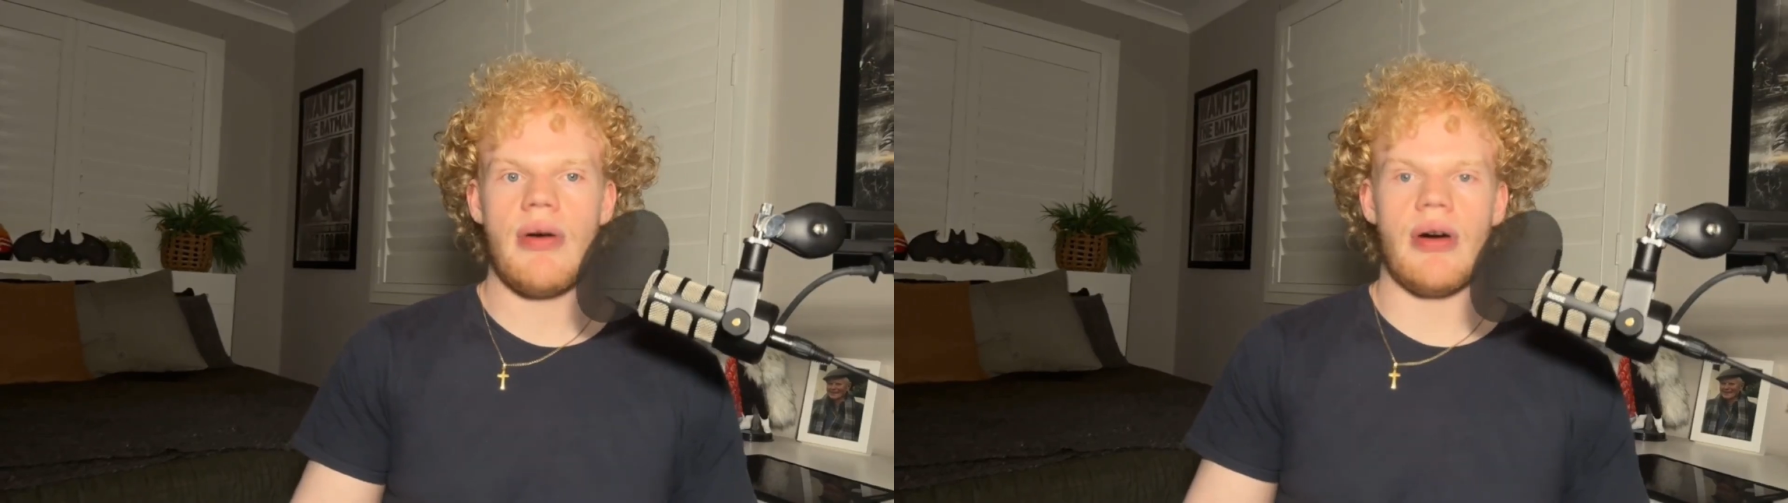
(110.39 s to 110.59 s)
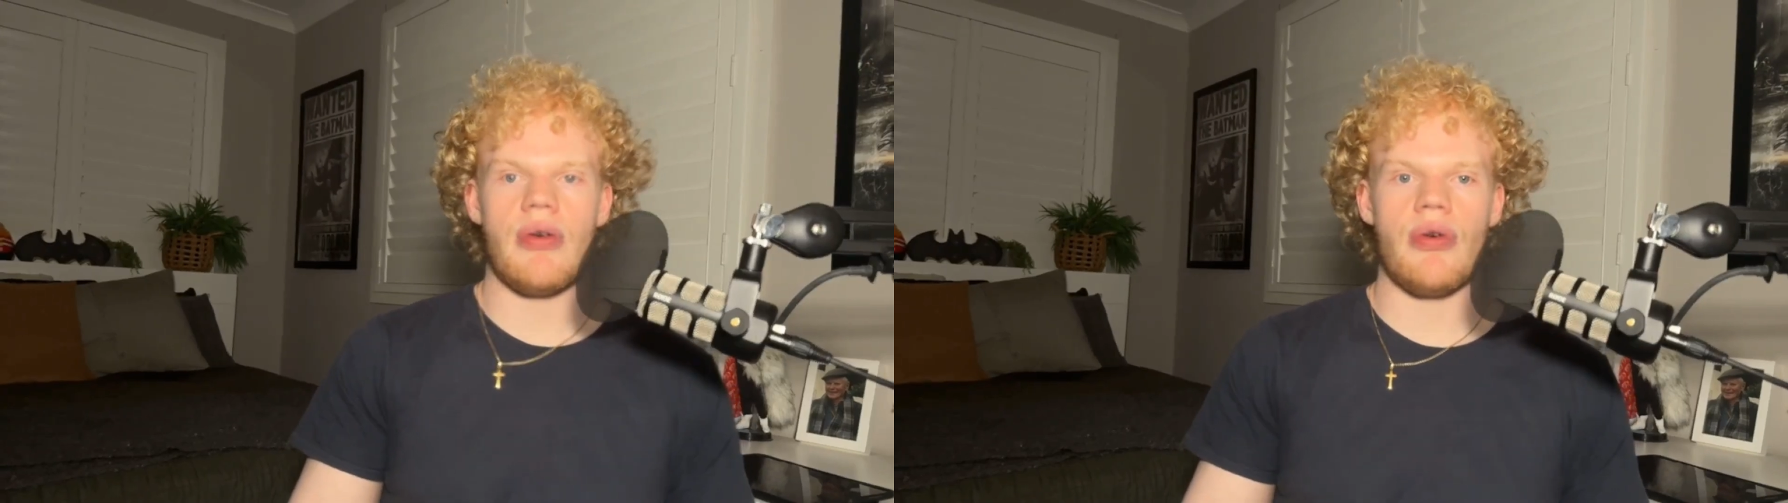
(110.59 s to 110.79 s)

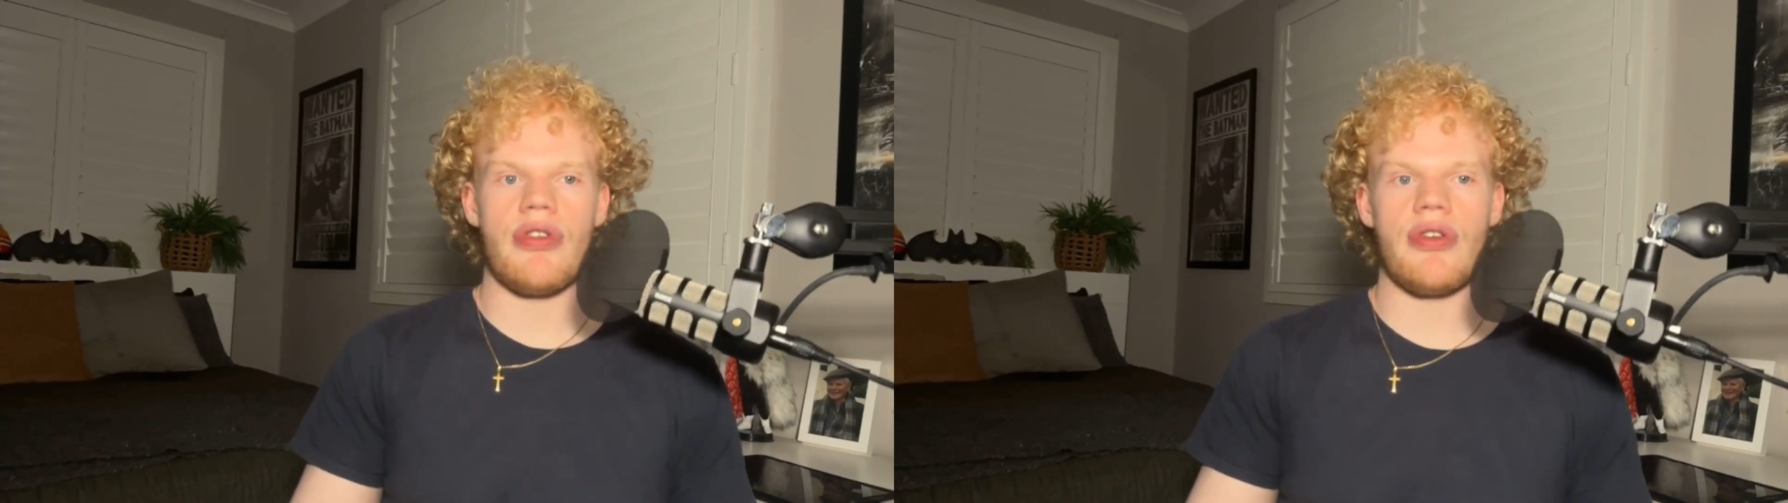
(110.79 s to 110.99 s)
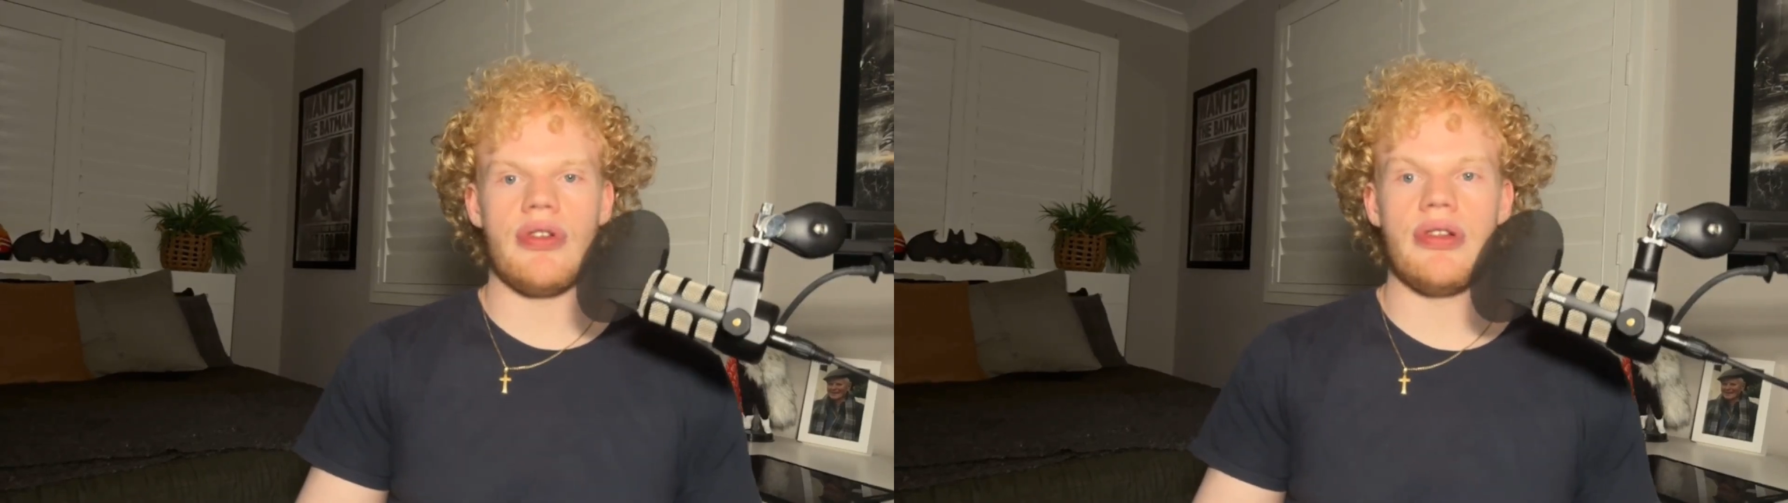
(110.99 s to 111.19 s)
while
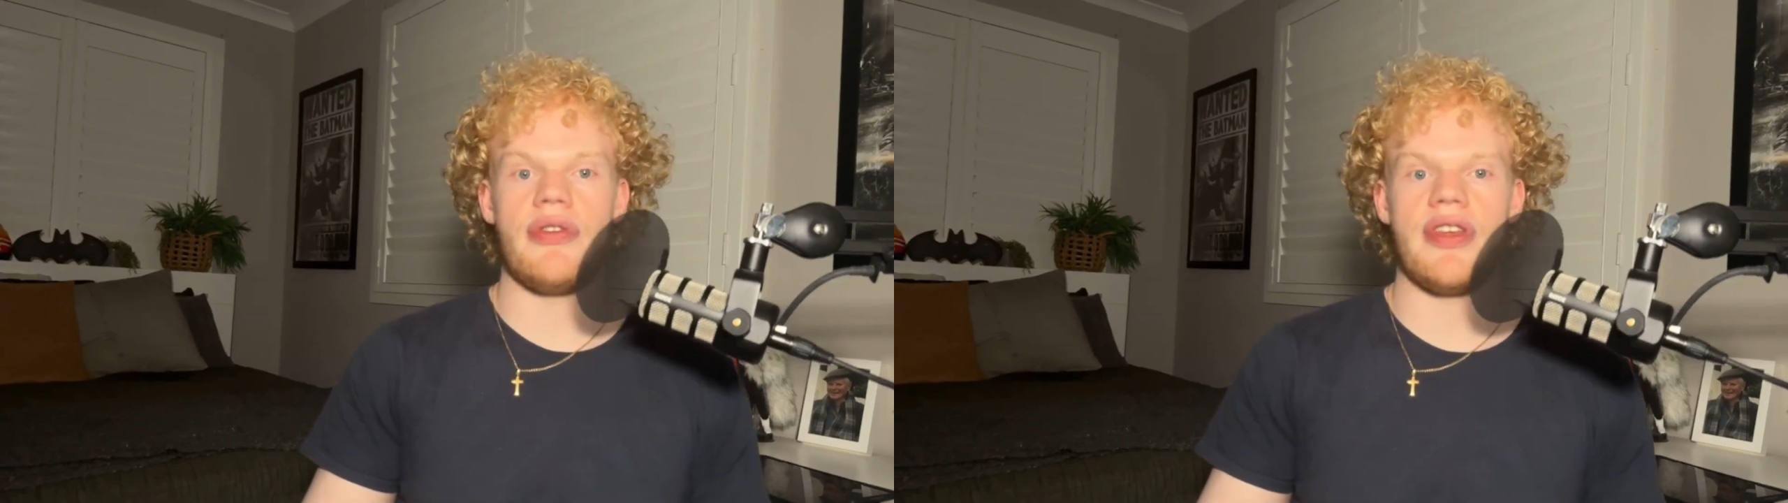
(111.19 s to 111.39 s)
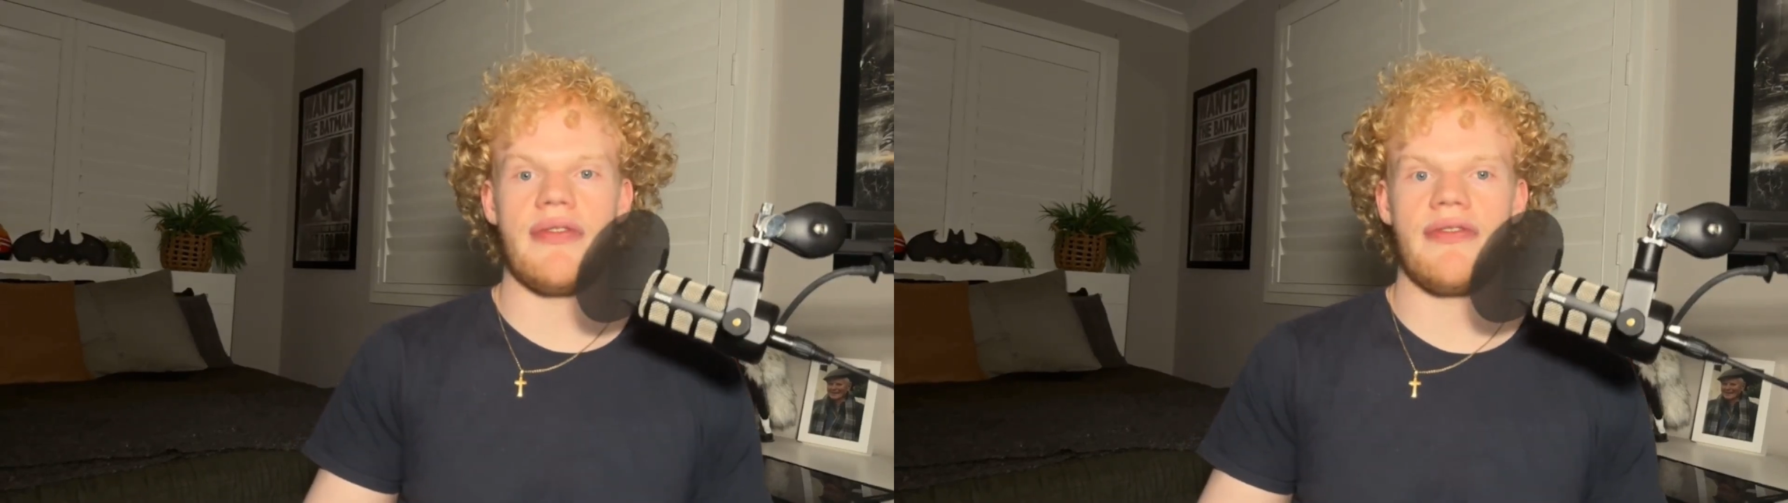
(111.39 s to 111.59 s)
also using